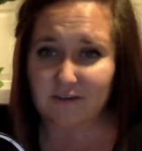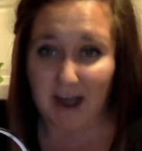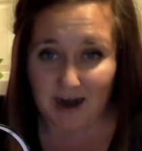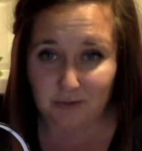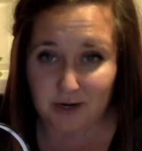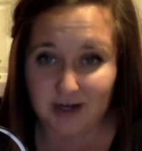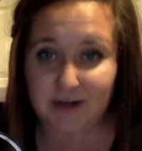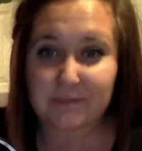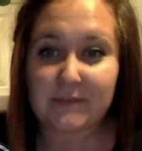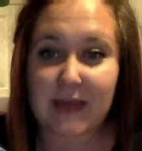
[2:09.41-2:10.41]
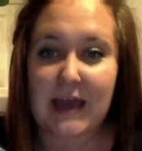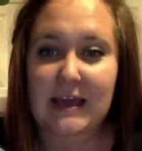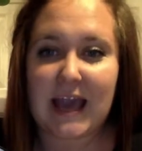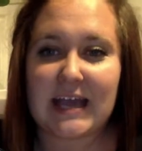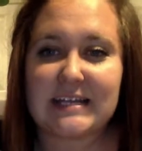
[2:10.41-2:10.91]
Firework, okay,
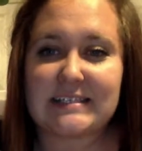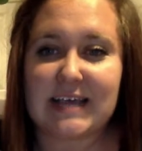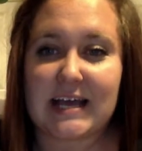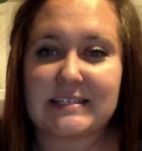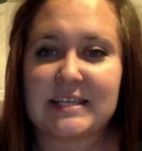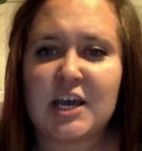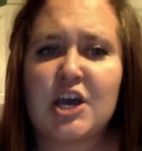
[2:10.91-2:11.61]
Katy says,